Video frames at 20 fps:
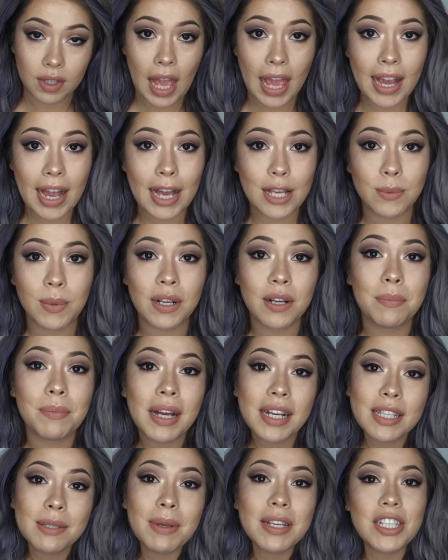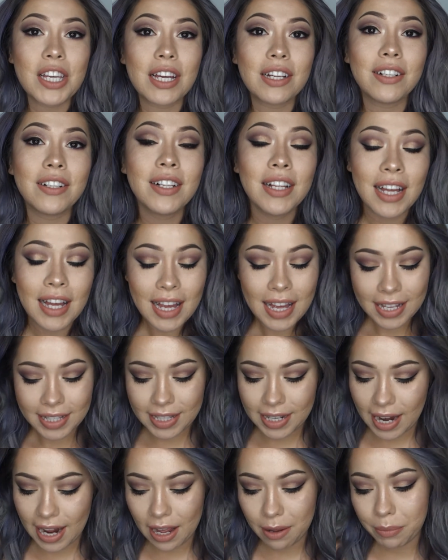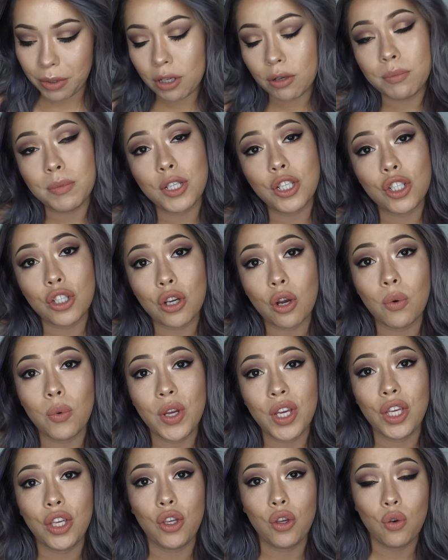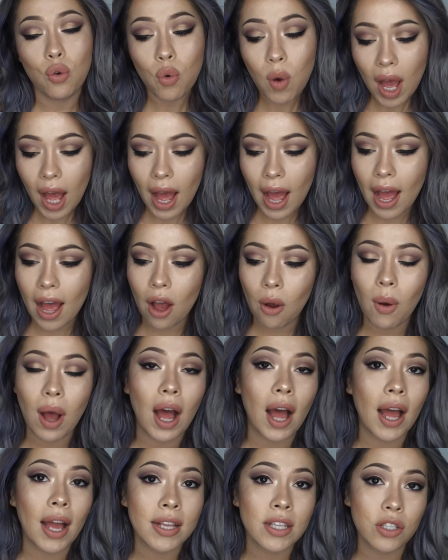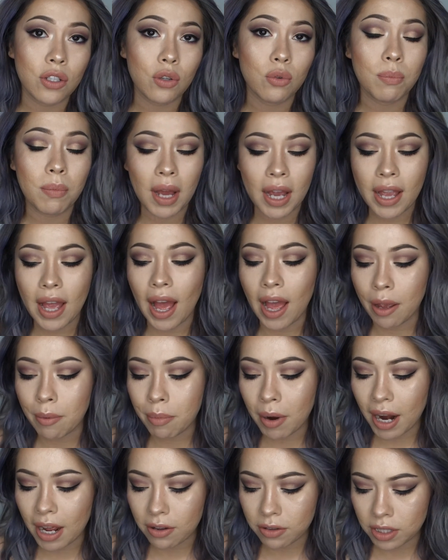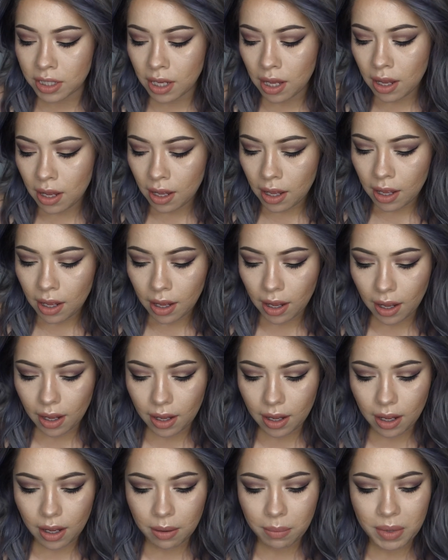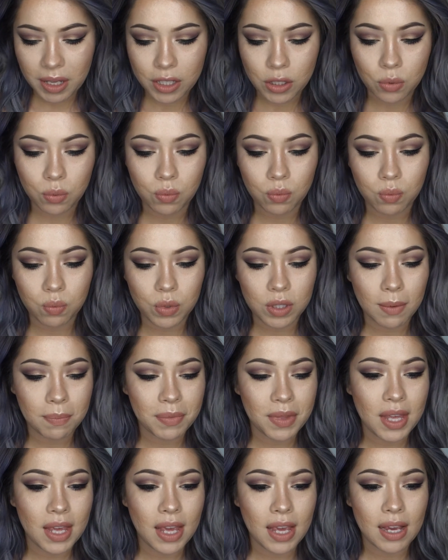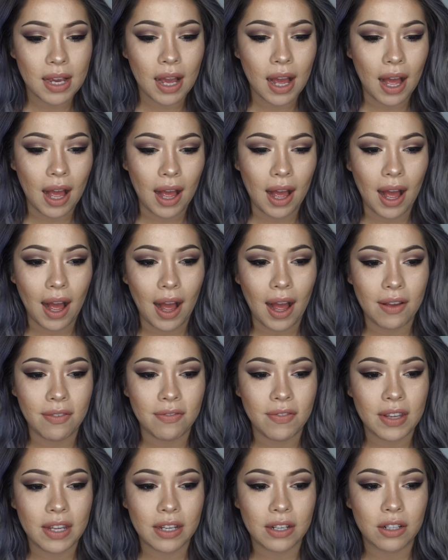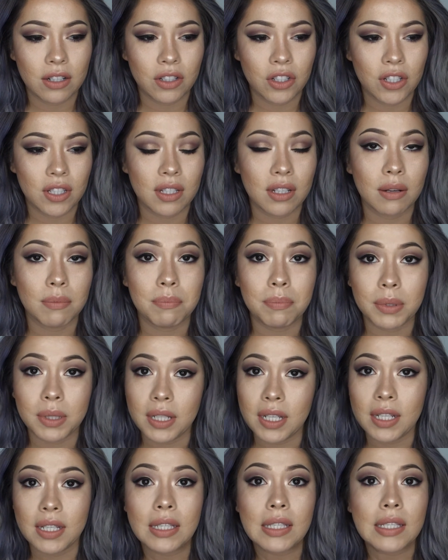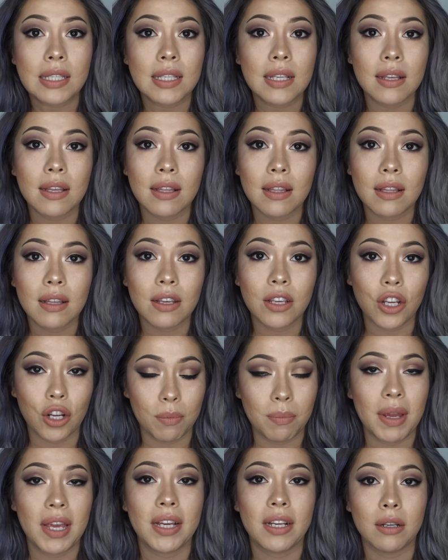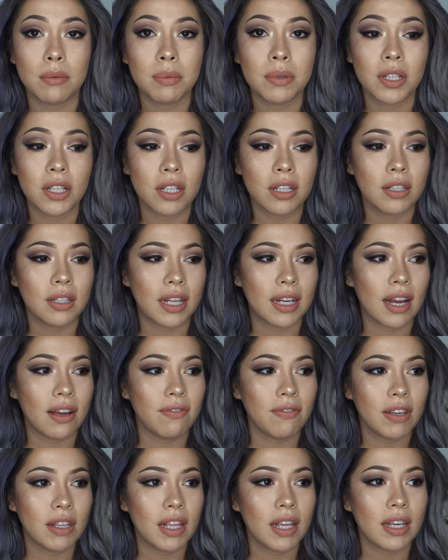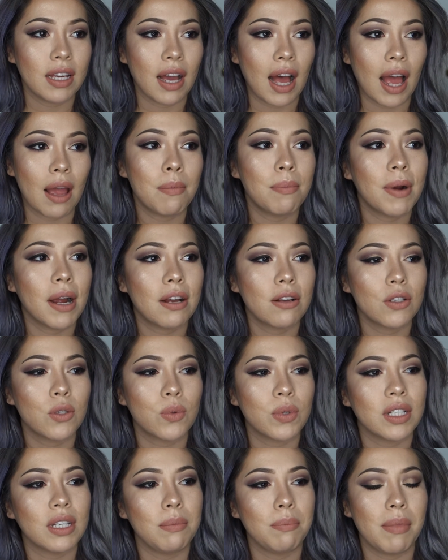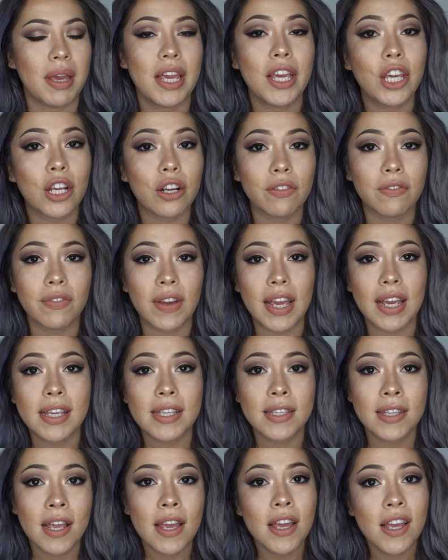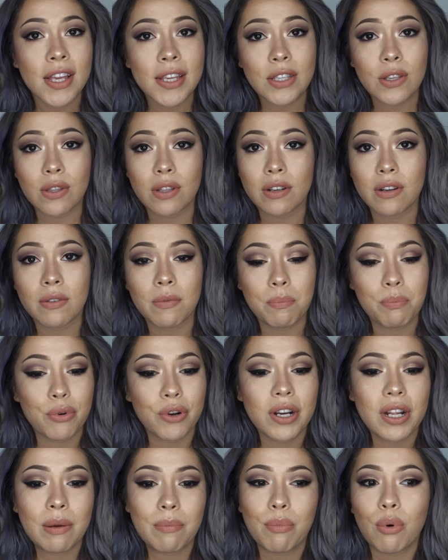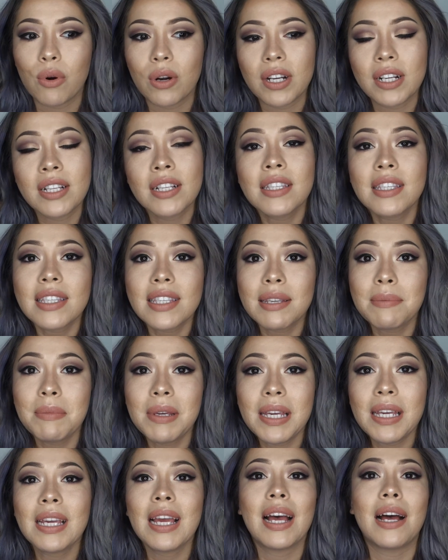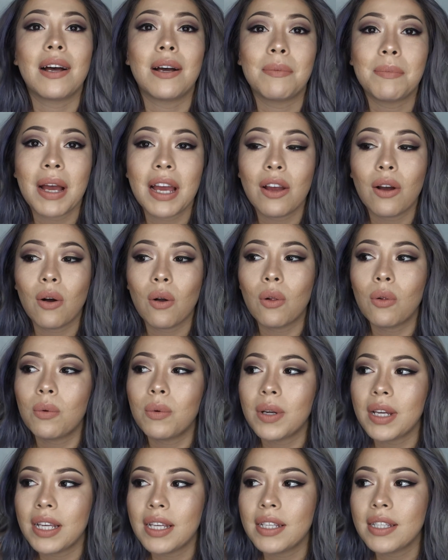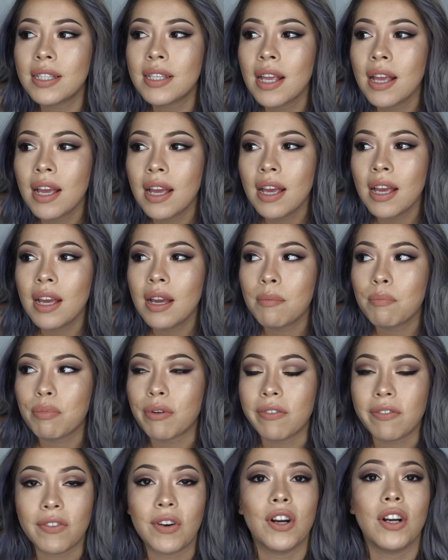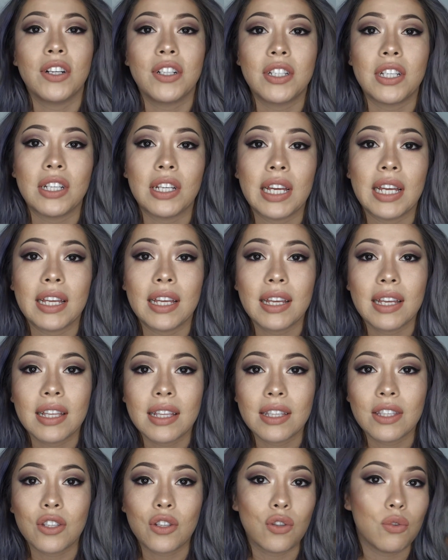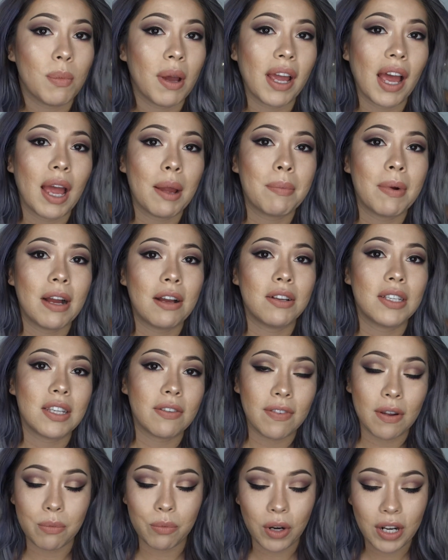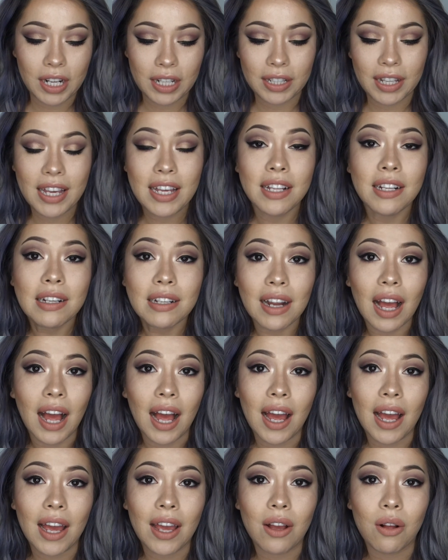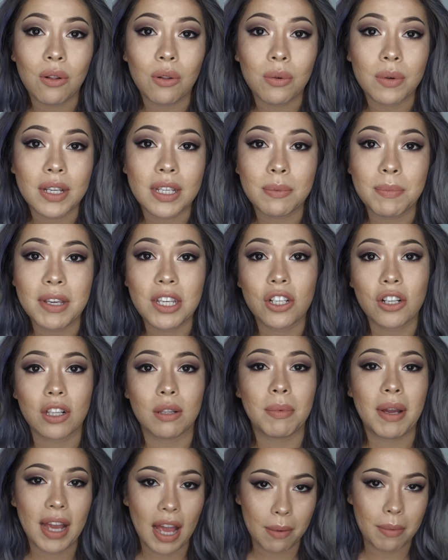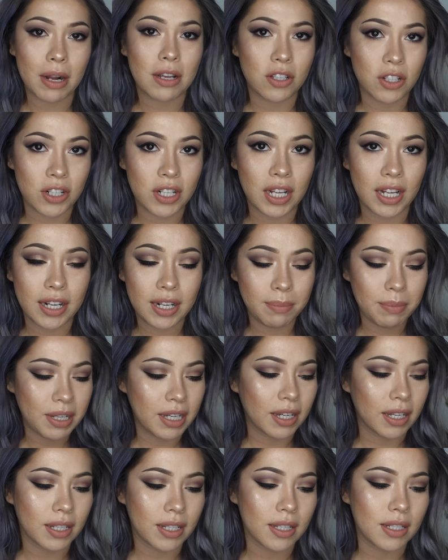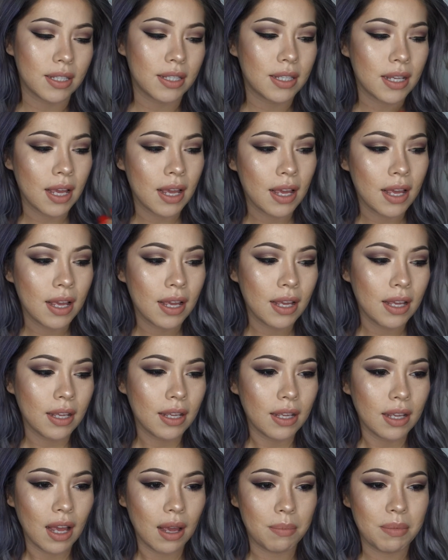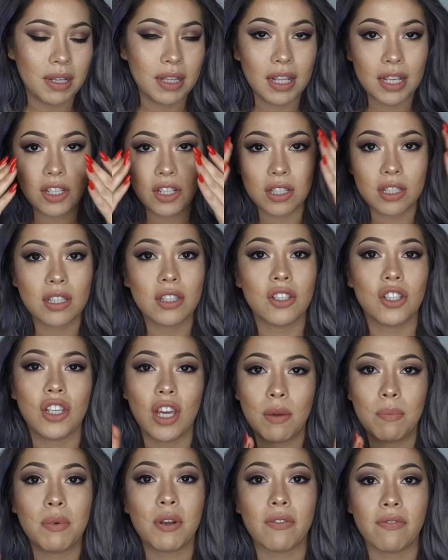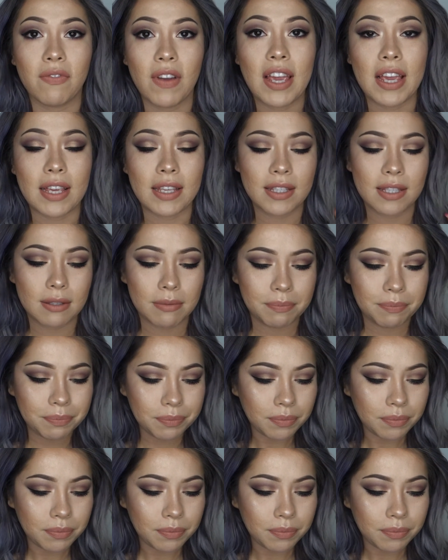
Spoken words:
Hey guys, welcome back to my channel. Today I'm going to be showing you how I do my eyebrows. It's something I feel just completes your makeup look. Like, I feel like eyebrows really make your face, so they're pretty important to me. I always prefer to do my eyebrows. If I'm running late, I always make sure that my eyebrows are done because, I mean, they just shape your face.